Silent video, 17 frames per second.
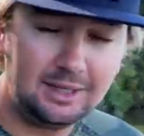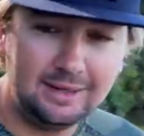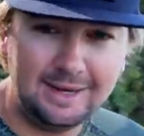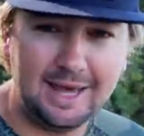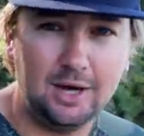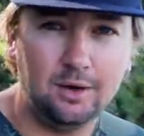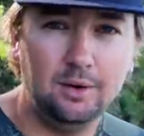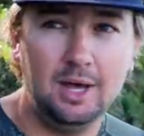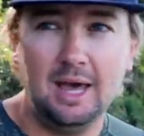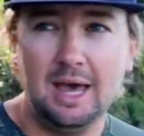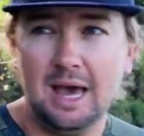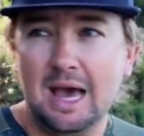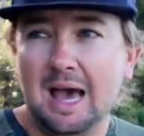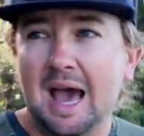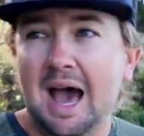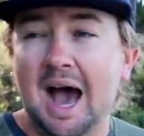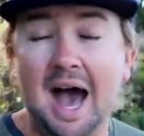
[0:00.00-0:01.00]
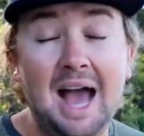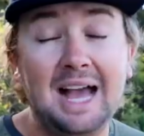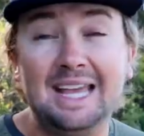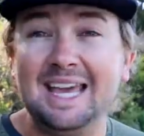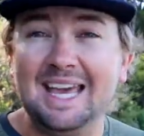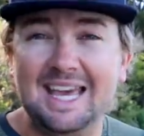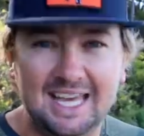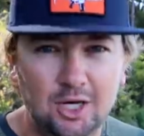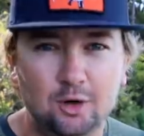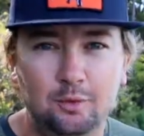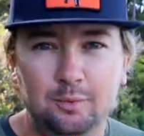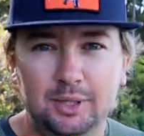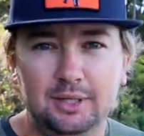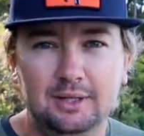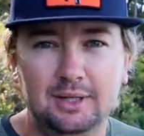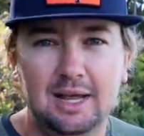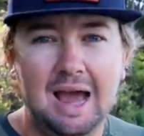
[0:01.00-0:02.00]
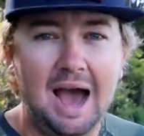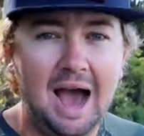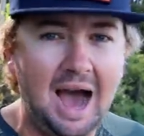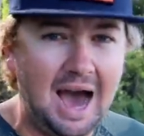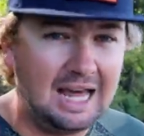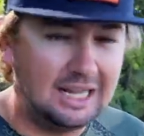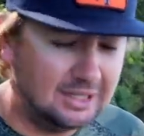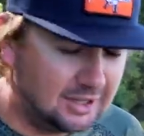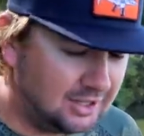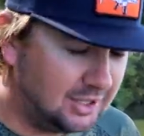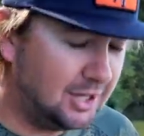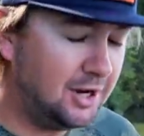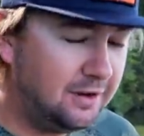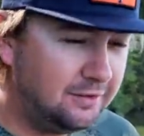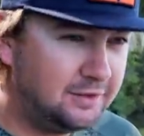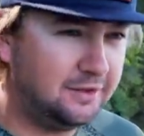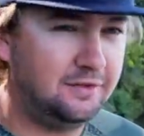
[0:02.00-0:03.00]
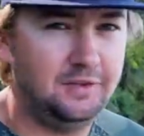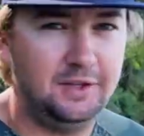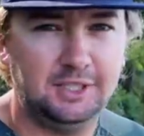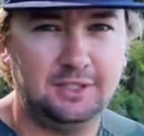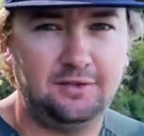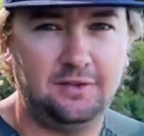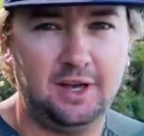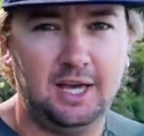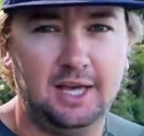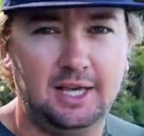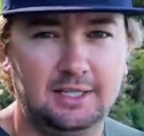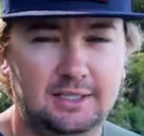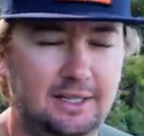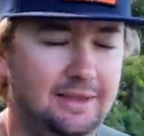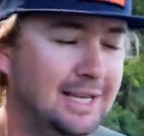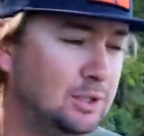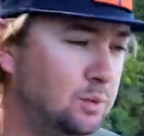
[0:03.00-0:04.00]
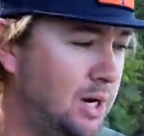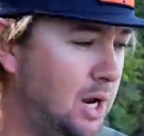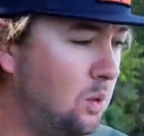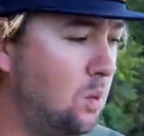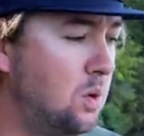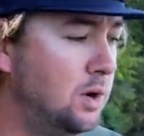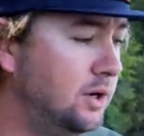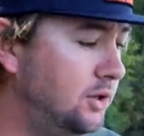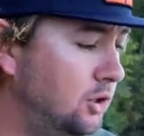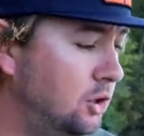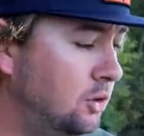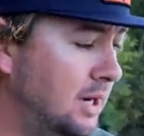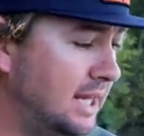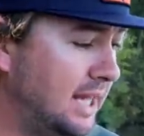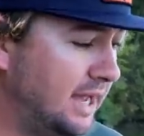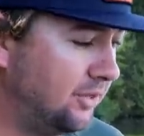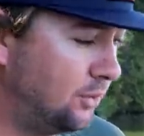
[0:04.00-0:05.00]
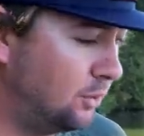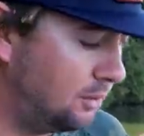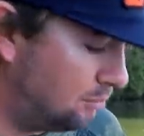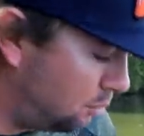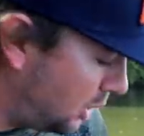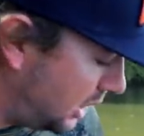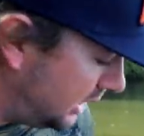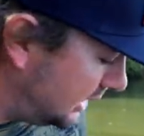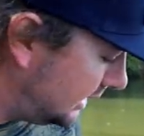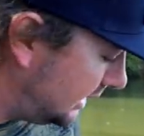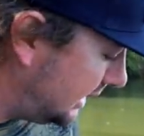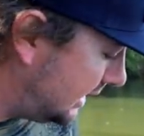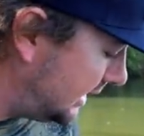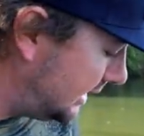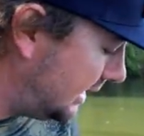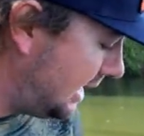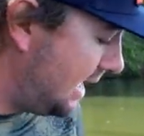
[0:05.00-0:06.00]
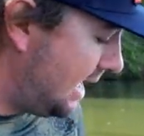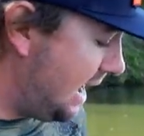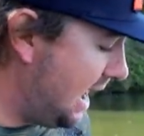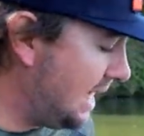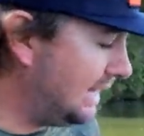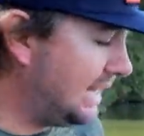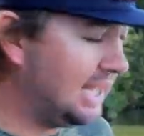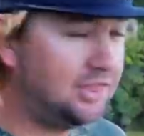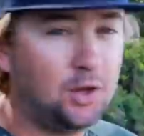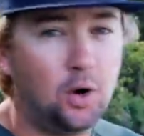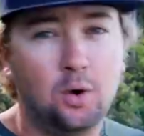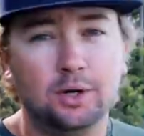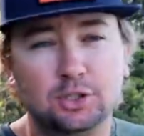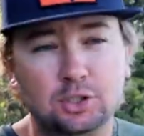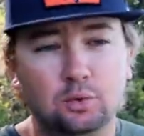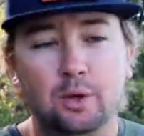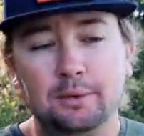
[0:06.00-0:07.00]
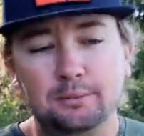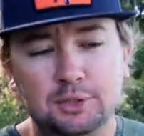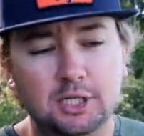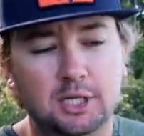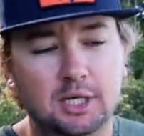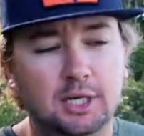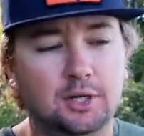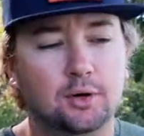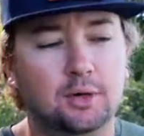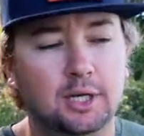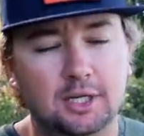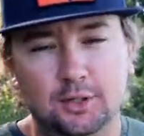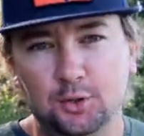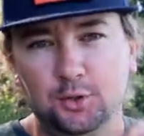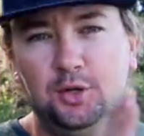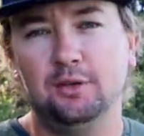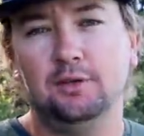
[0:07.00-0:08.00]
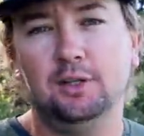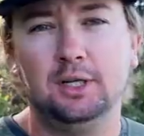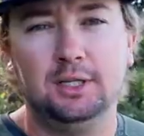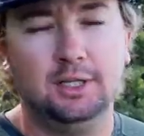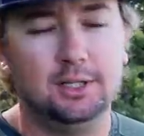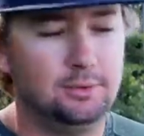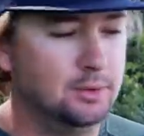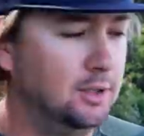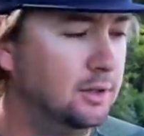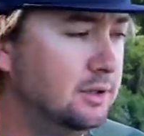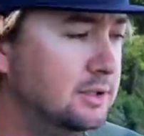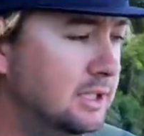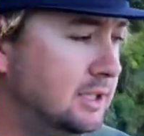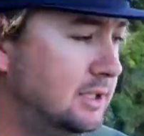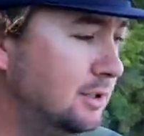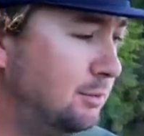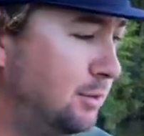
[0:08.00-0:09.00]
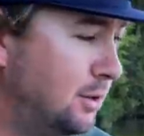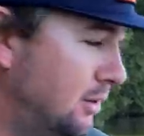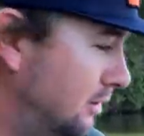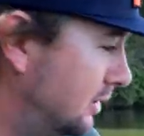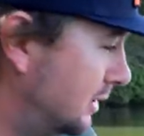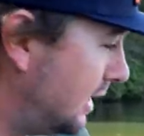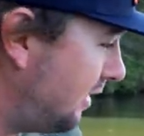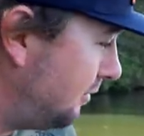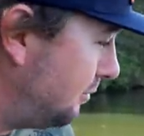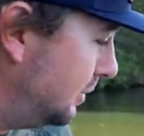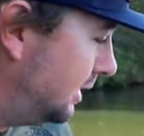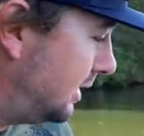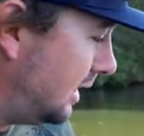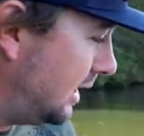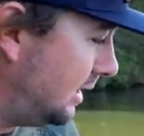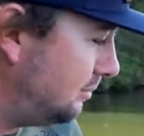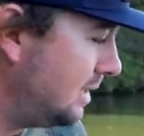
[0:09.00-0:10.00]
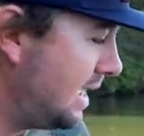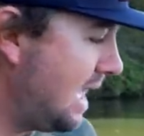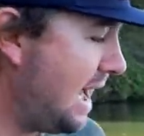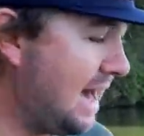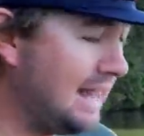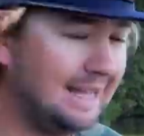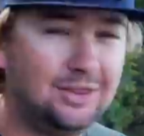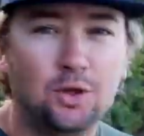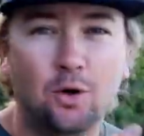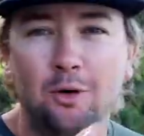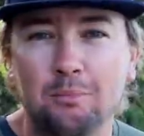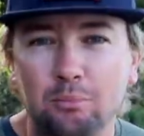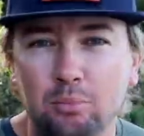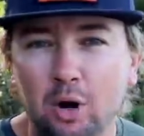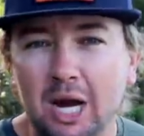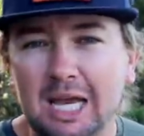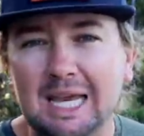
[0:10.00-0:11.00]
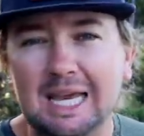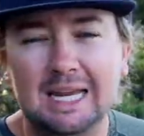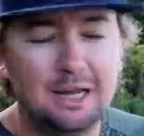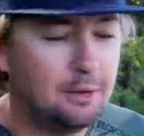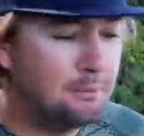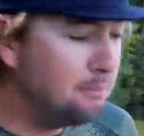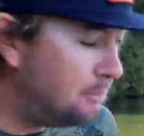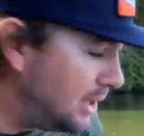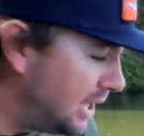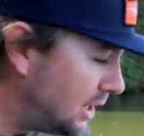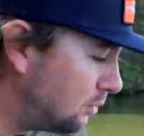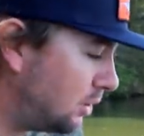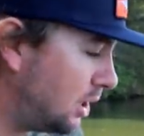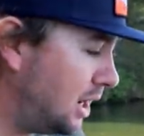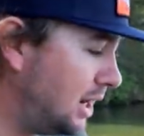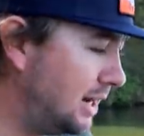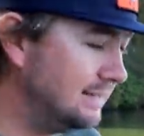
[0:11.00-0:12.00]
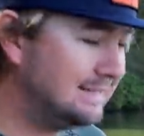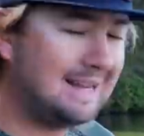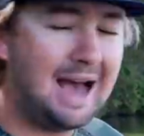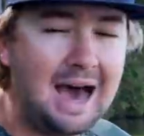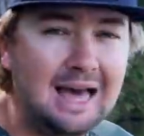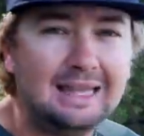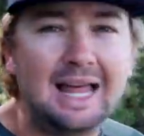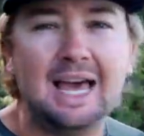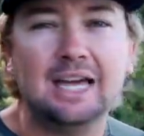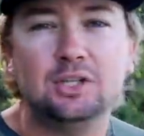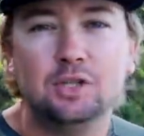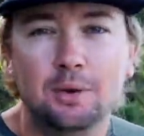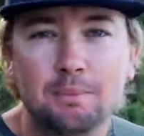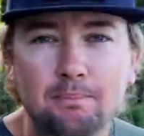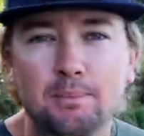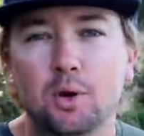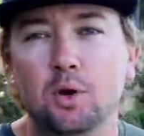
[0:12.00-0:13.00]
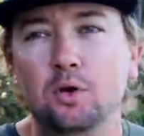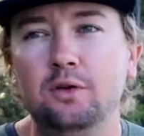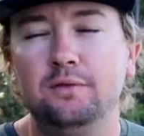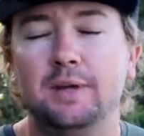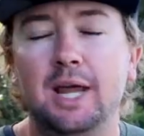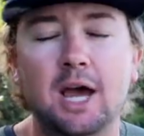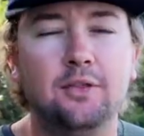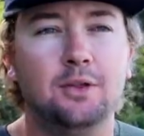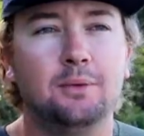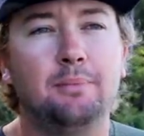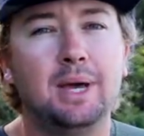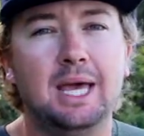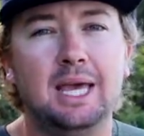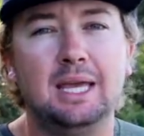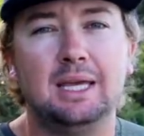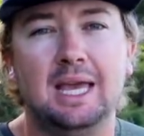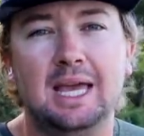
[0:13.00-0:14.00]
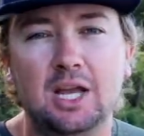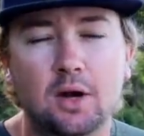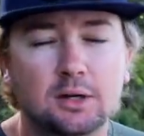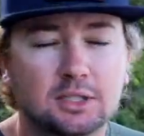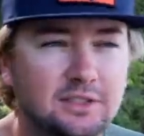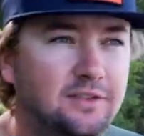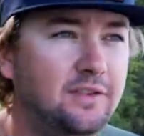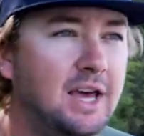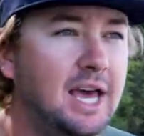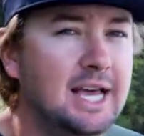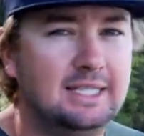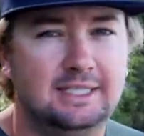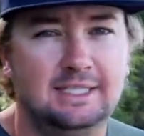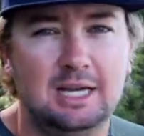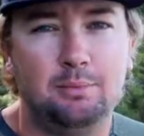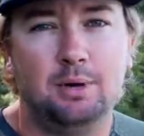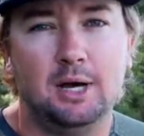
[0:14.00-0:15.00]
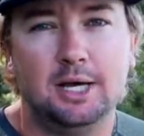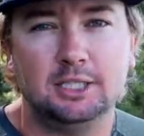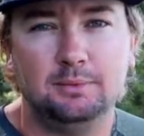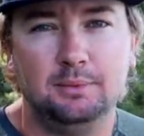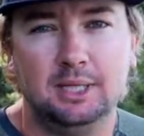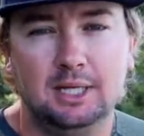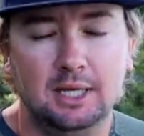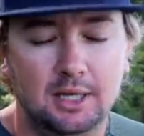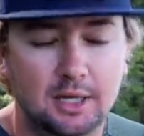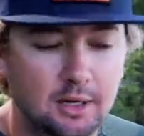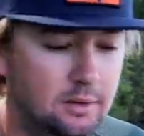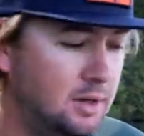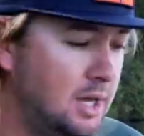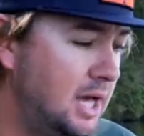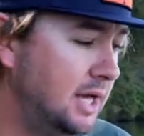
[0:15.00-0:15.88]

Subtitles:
Now, I can't help it. I love to fish fast. That's what I want to do. I like throwing braided line. I like throwing a swim jig. Don't get too good of a look at this one though, because this is a prototype from Untamed. I like throwing braid, big rods. I like to move down the bank and go as fast as I possibly can go.